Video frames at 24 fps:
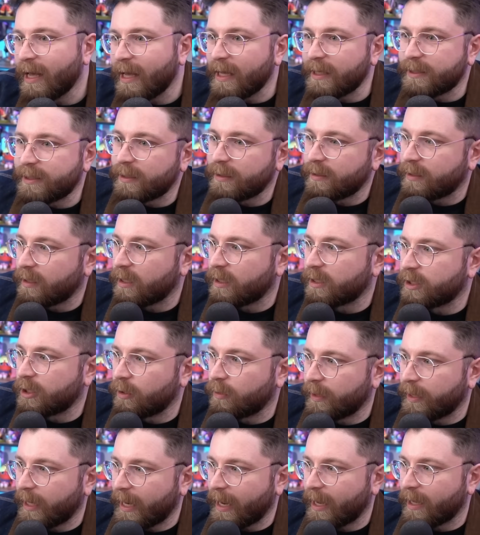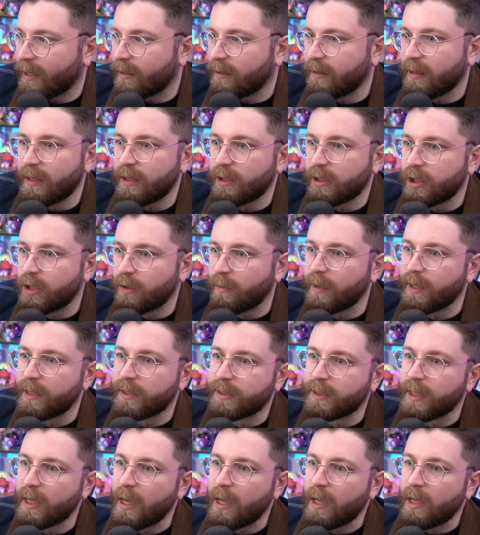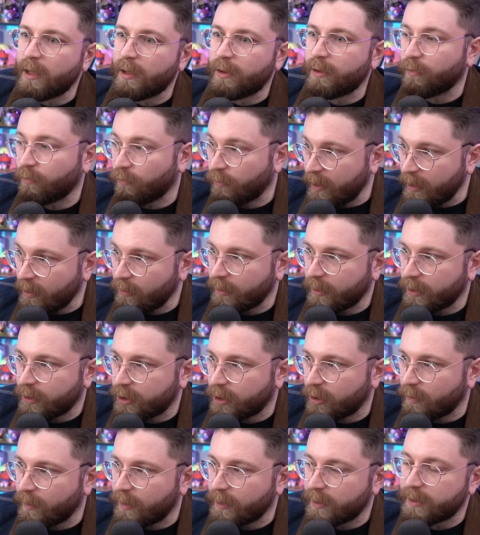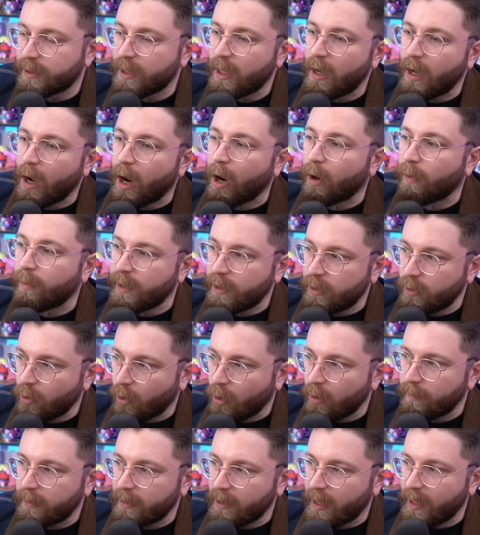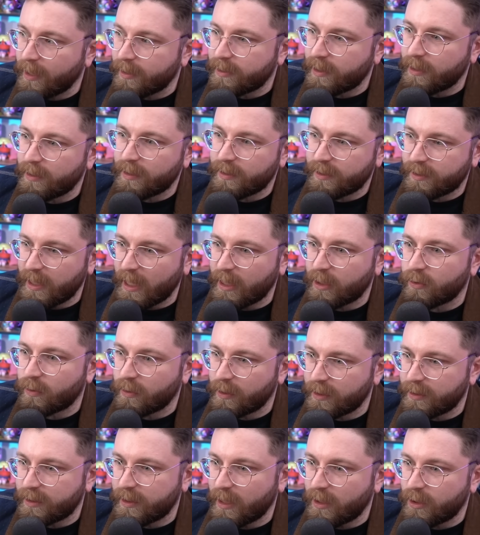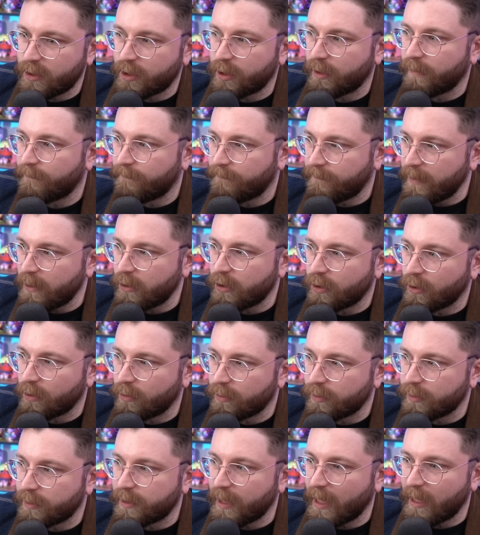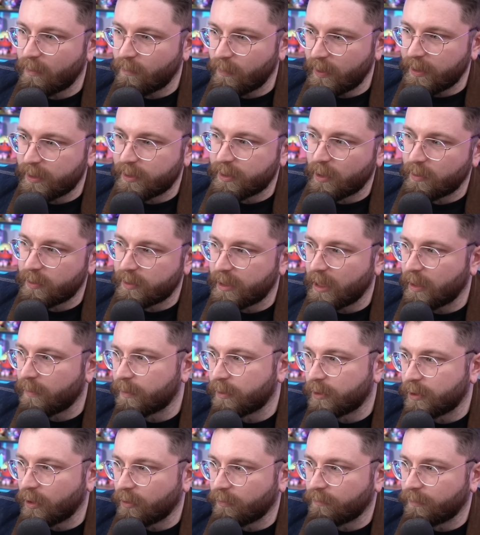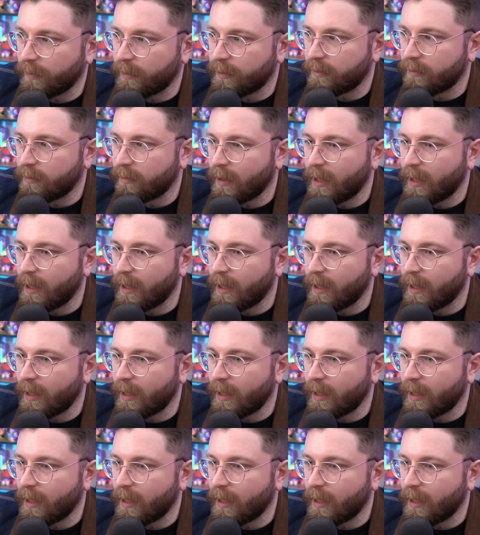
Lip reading: isn't the issue at hand. The issue is, the real issue is, are we normalizing the sexualization of features that we associate with children?